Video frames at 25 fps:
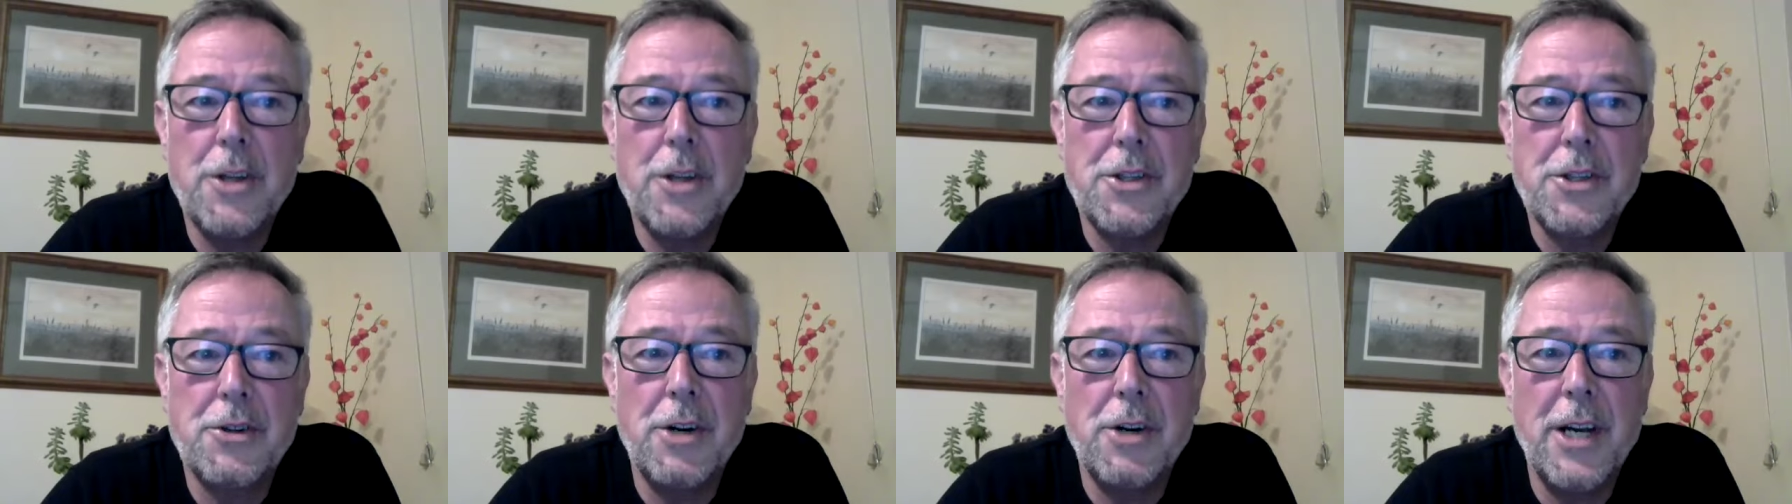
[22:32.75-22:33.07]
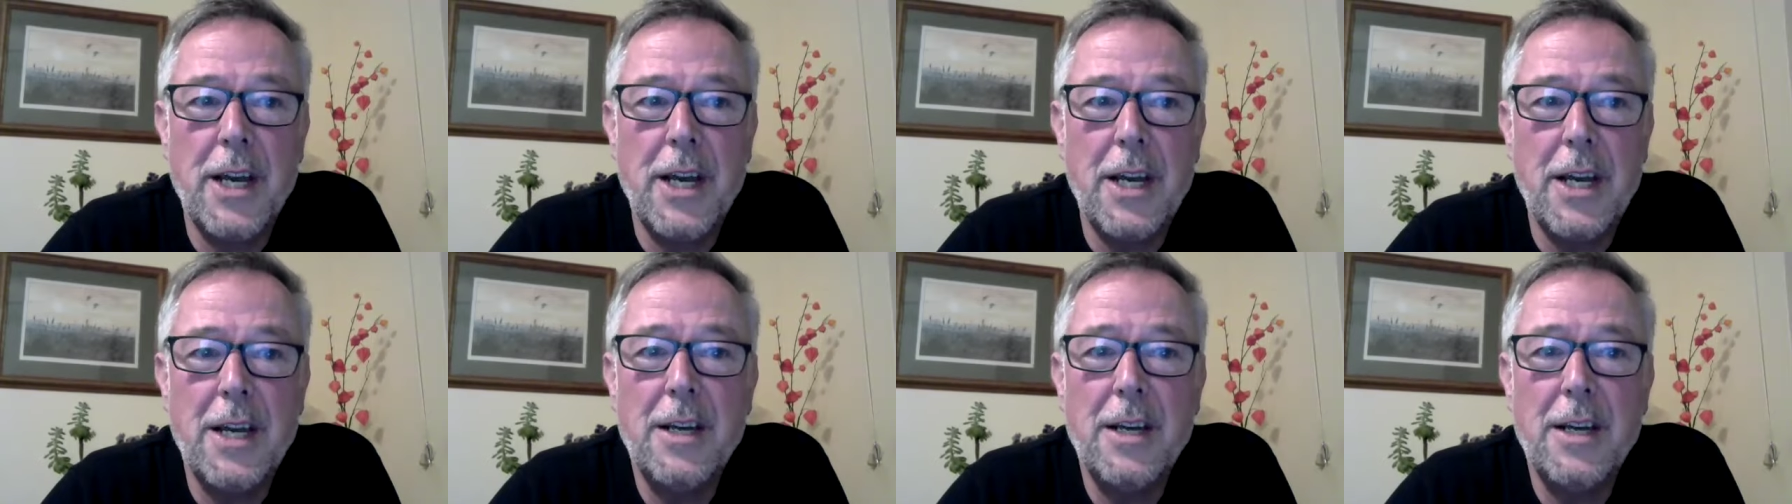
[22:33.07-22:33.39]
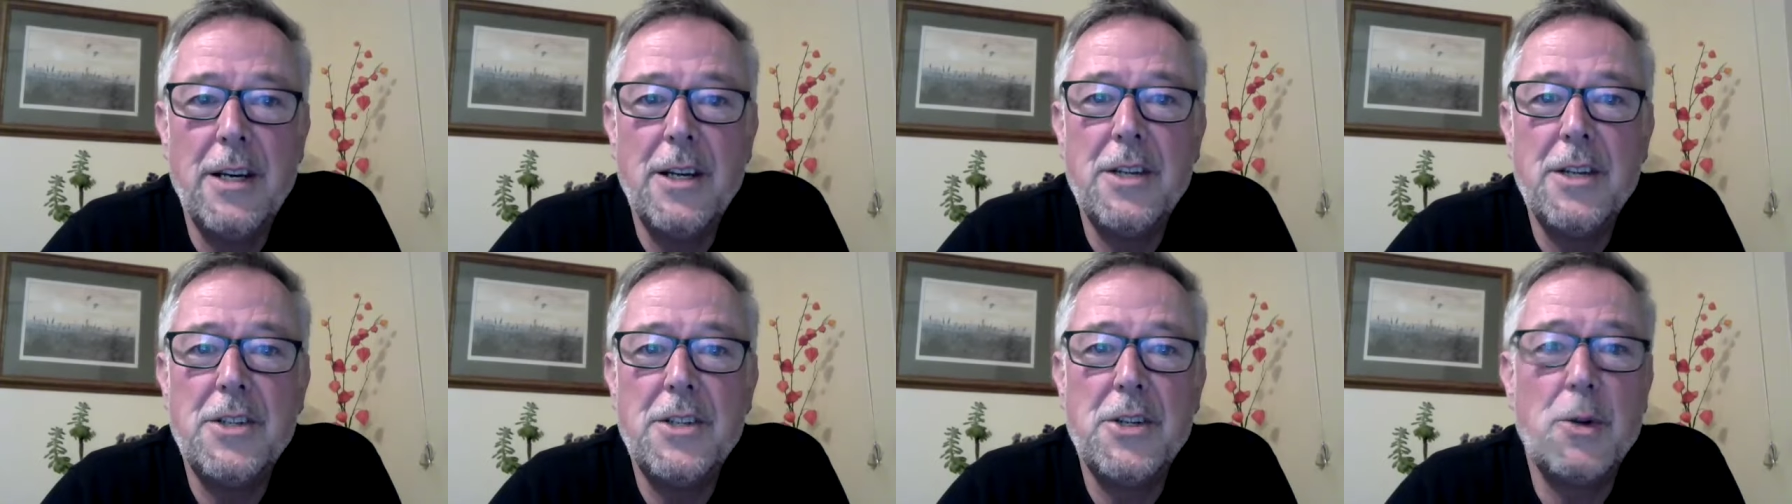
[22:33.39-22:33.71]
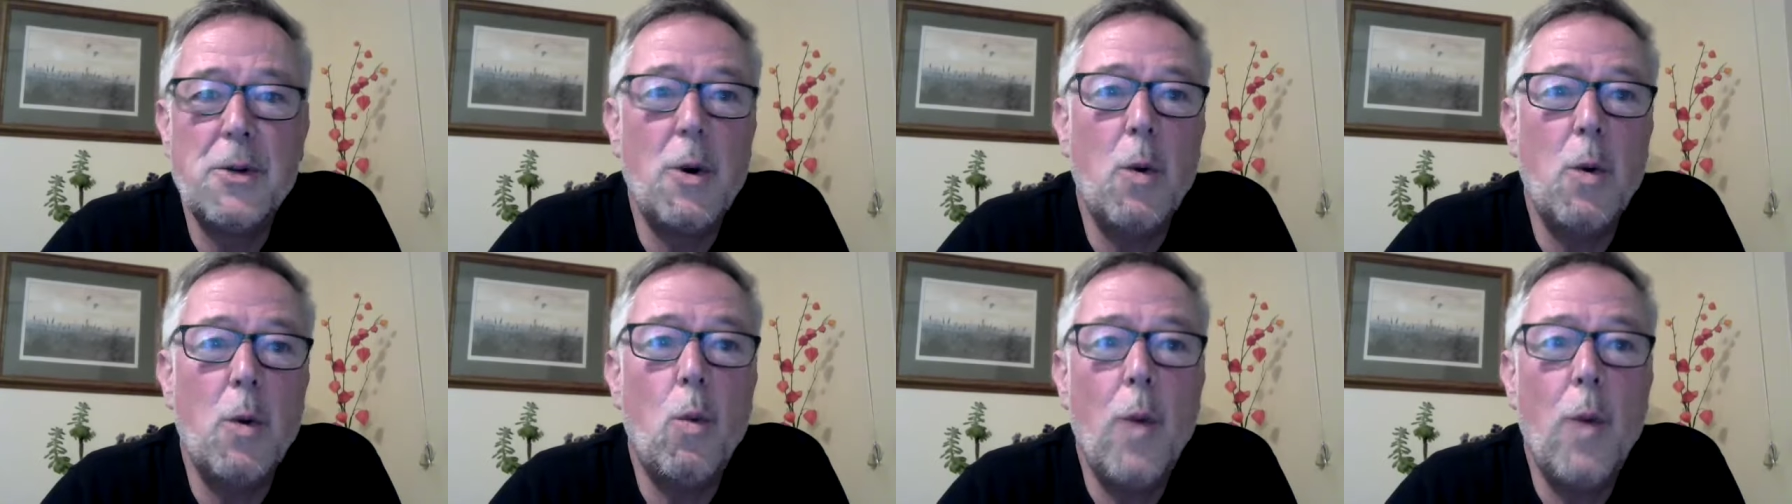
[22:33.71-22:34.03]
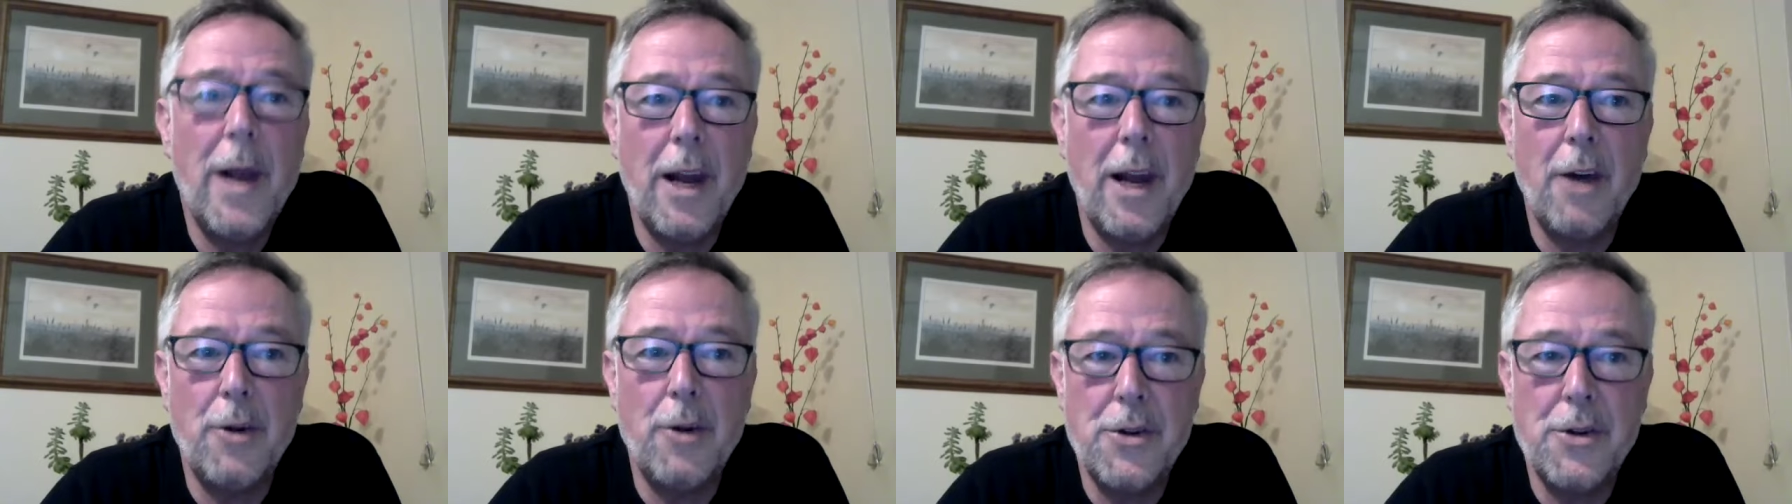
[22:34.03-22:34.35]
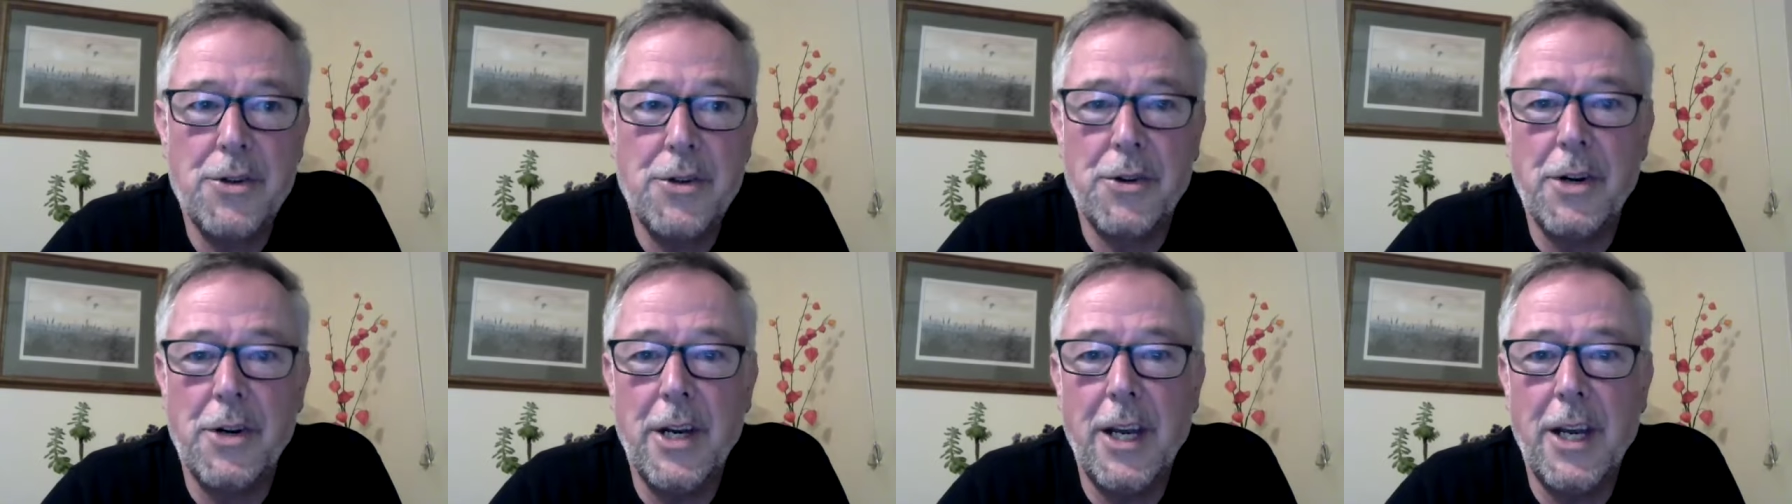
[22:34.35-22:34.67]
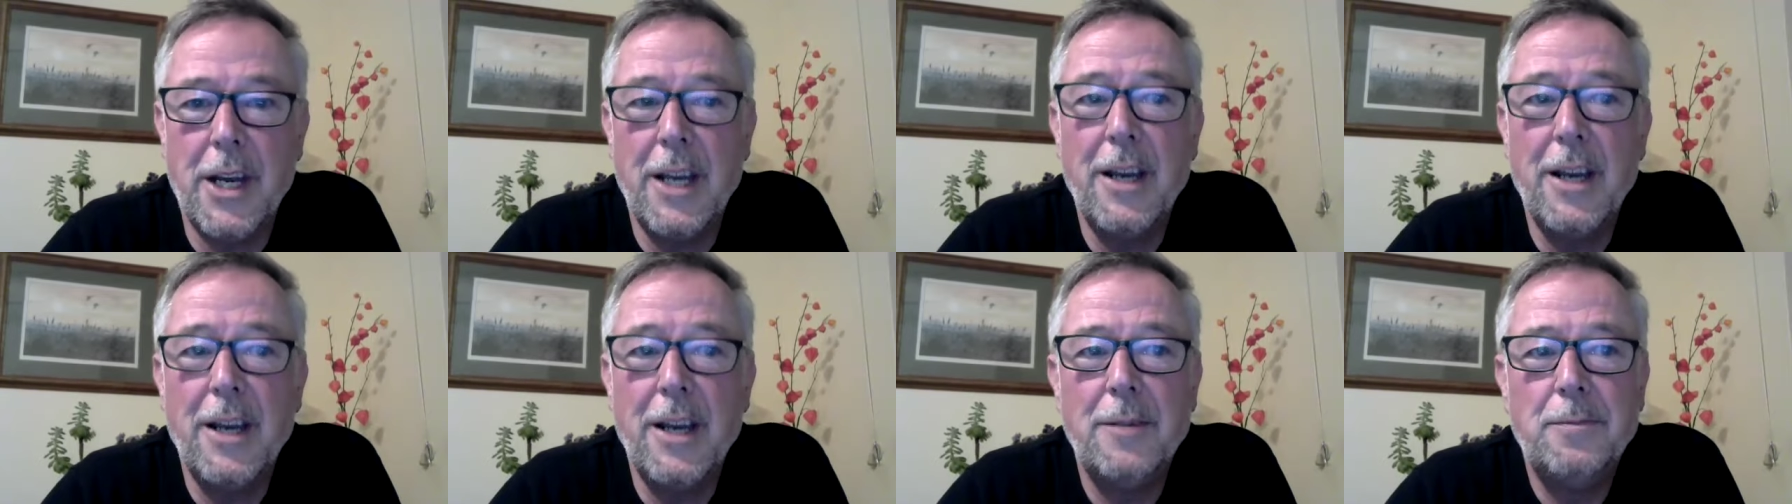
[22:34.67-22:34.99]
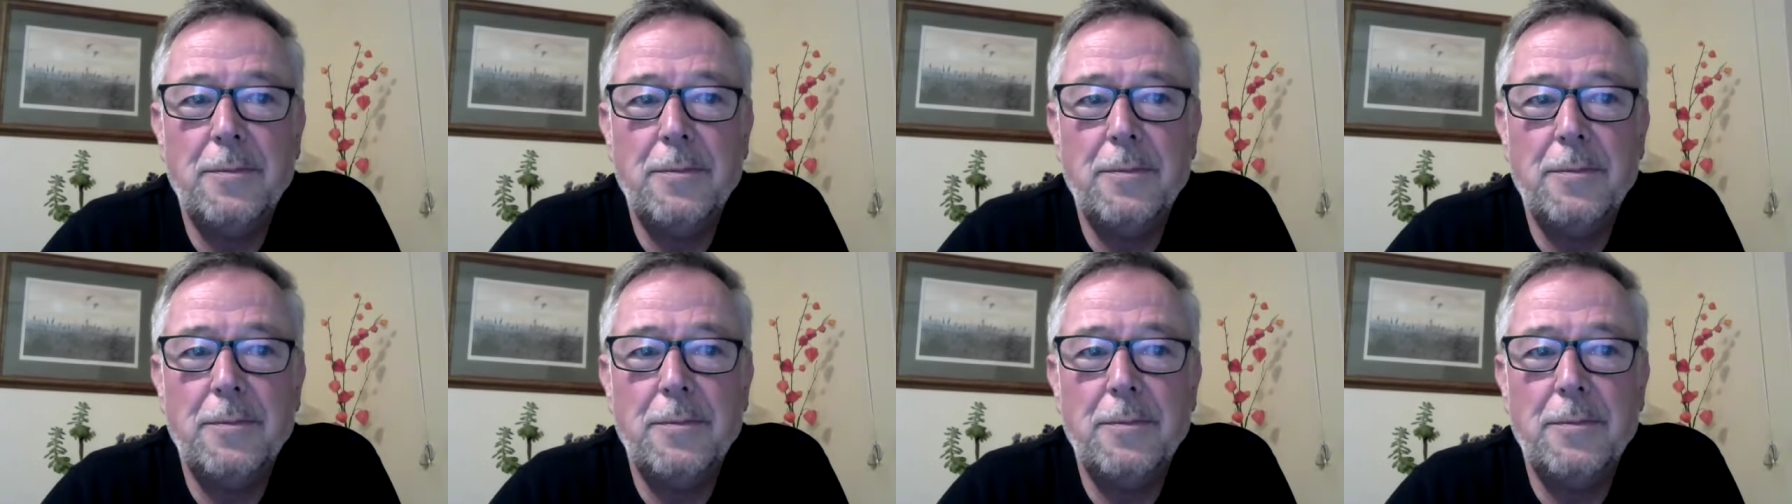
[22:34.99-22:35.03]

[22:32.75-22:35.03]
tree to a willow tree.